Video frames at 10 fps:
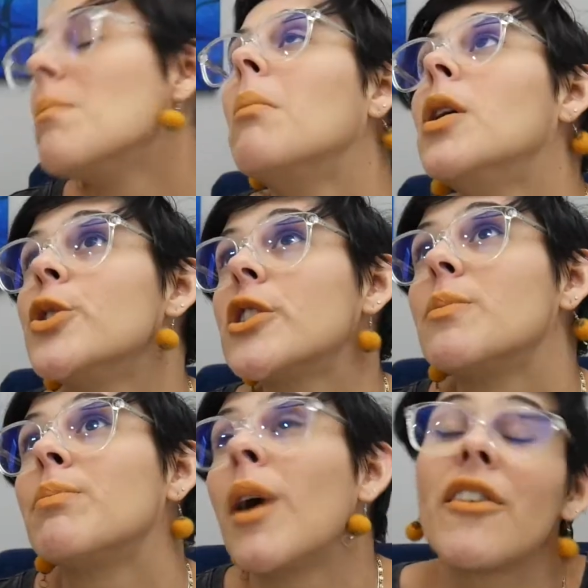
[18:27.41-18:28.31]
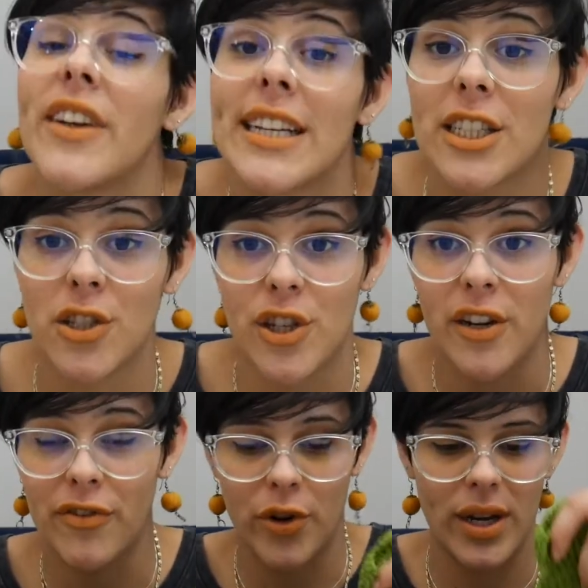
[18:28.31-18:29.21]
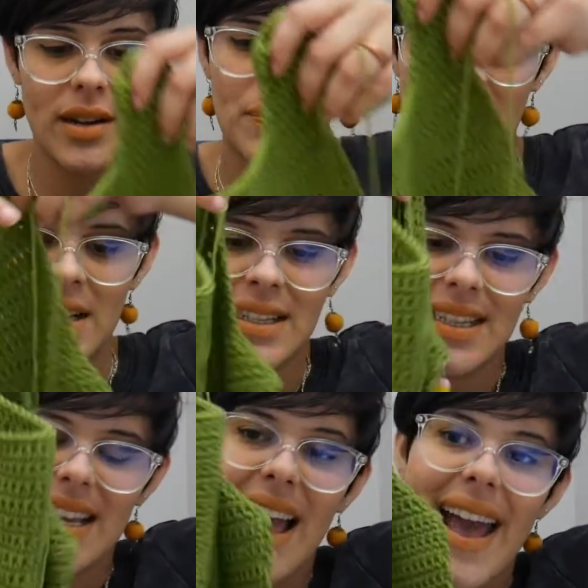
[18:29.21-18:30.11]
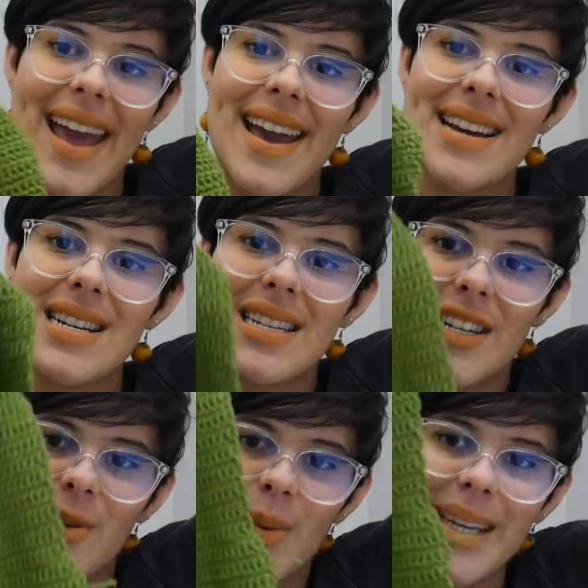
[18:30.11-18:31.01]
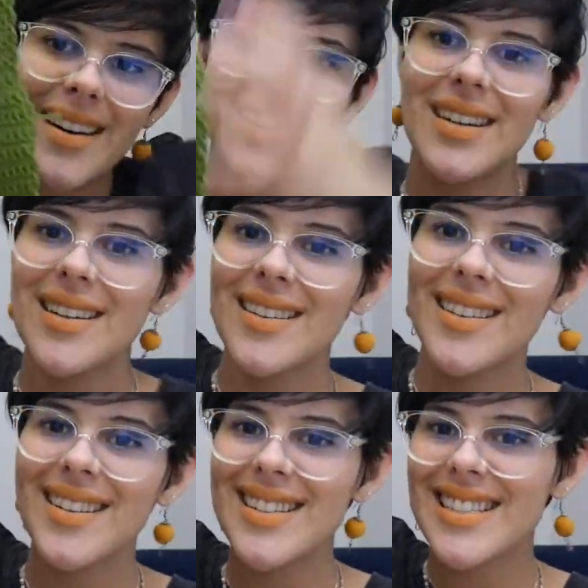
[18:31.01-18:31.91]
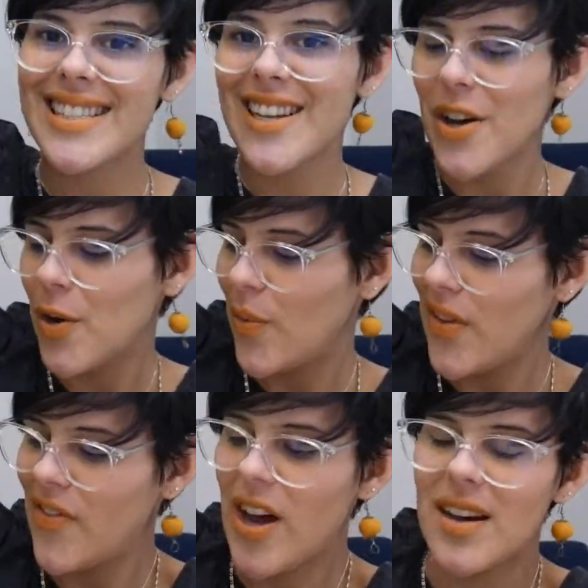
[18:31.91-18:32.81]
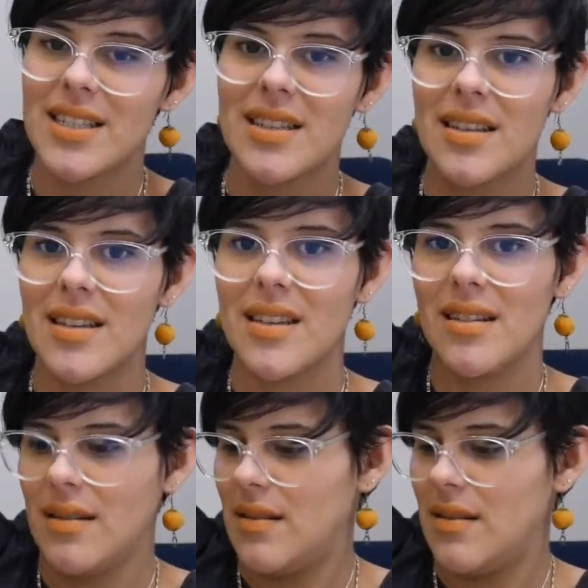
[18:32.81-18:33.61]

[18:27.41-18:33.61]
most perfect shade of green. And here we are. So we've got the